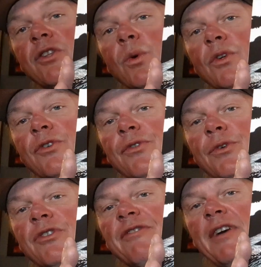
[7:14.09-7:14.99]
Lord
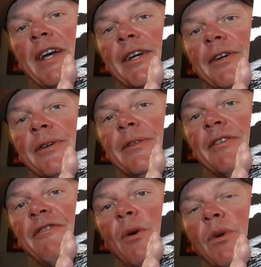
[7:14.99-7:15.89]
Crucifier, The
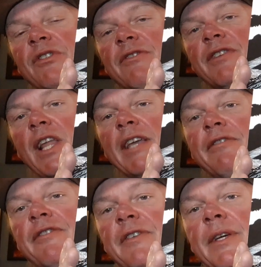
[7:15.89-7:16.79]
Focus of
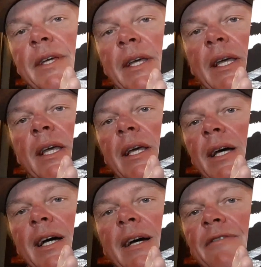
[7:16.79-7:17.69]
Life.
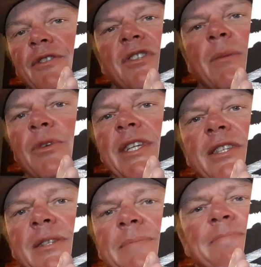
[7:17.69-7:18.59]
For some
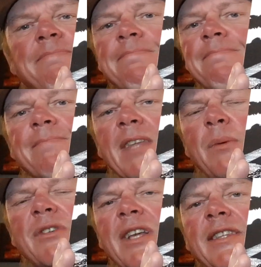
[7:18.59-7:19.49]
reason, I
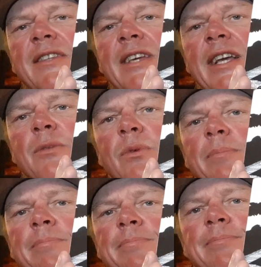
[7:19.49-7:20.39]
always thought these guys were
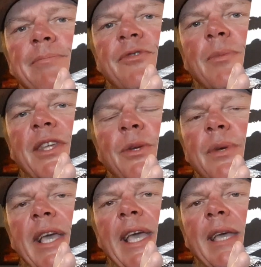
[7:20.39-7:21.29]
from the
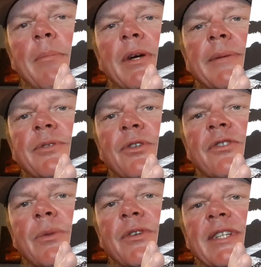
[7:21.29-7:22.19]
UK, but turns
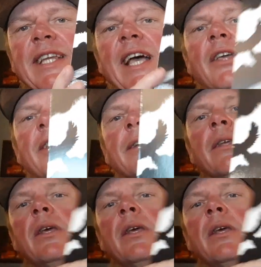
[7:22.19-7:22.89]
out they're Italian.